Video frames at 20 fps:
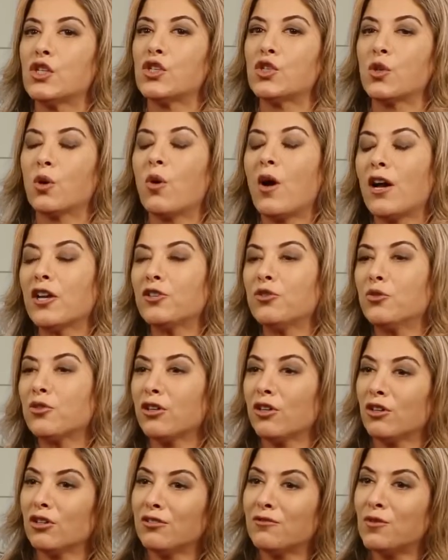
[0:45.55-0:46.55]
So I
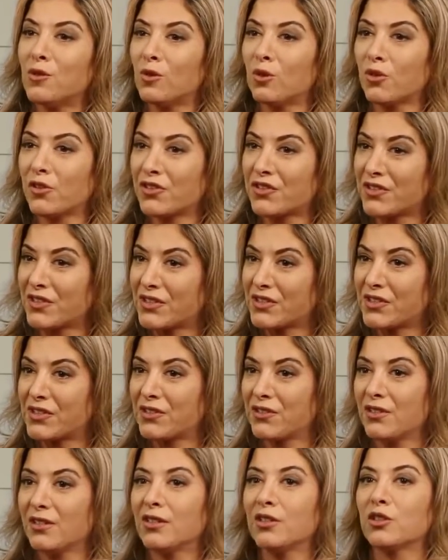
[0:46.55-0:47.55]
took a lot of
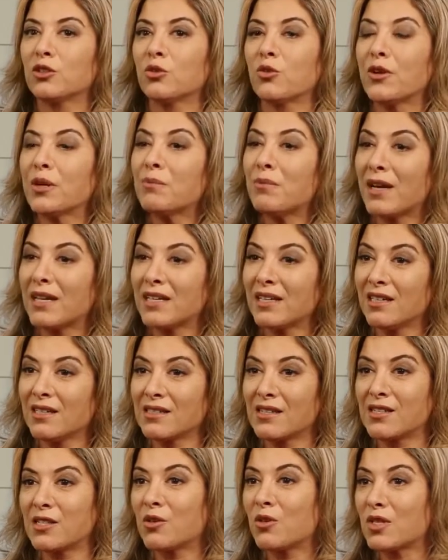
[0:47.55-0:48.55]
courses during my
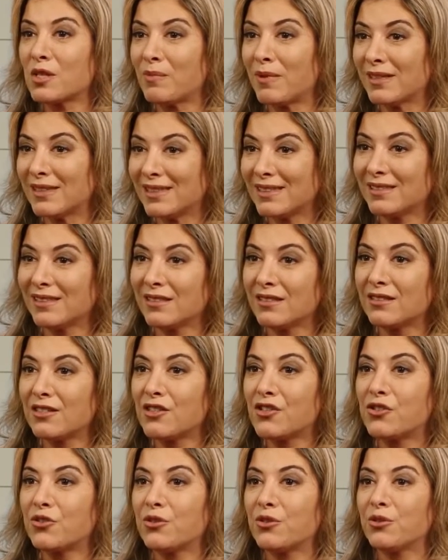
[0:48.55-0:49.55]
years as a cosmetic
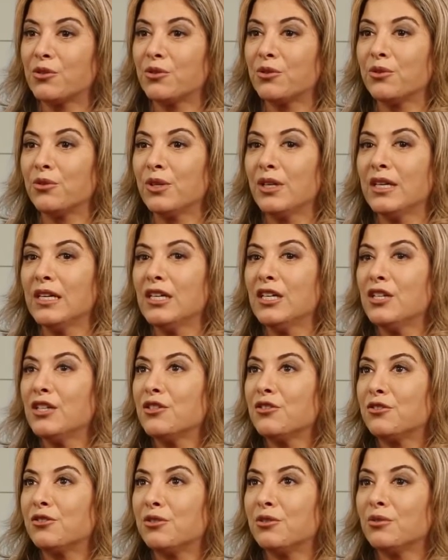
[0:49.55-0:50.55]
dentist to
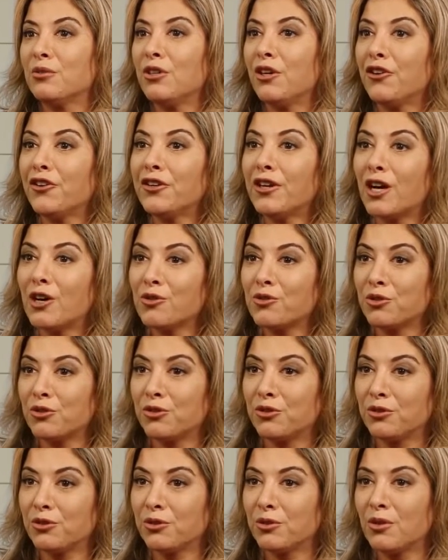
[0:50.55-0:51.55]
learn how to
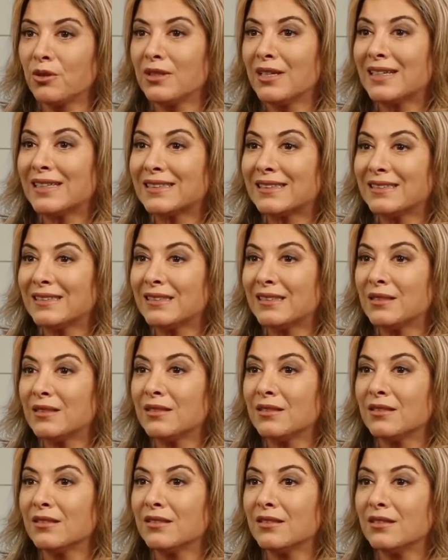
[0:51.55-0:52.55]
do
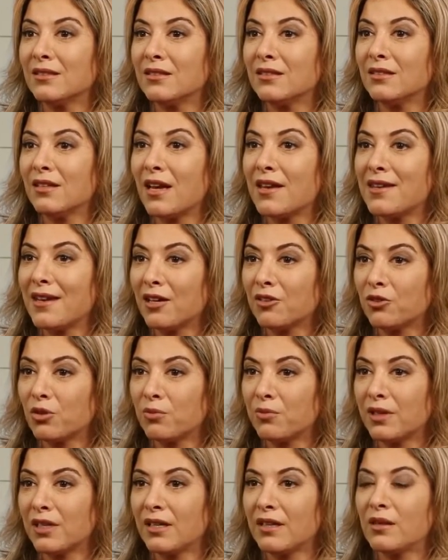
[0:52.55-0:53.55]
the
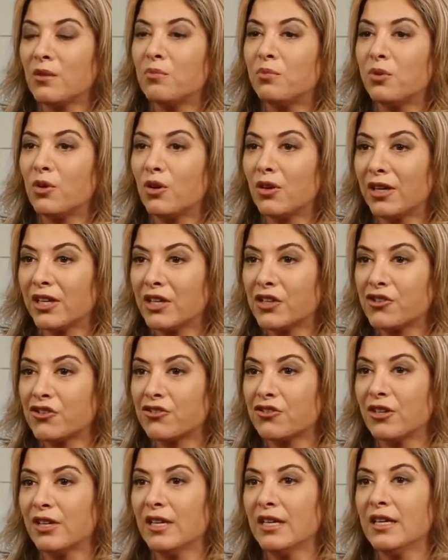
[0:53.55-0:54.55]
anatomy, the
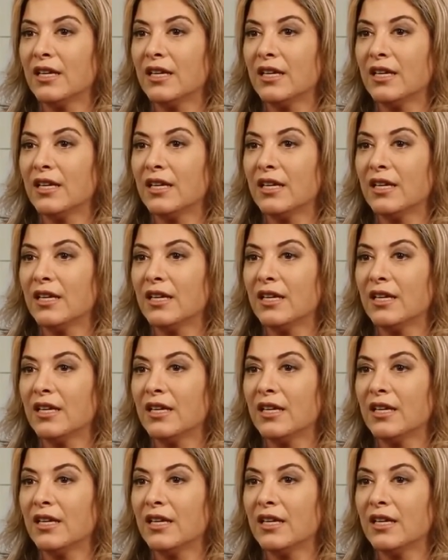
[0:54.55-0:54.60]
polish.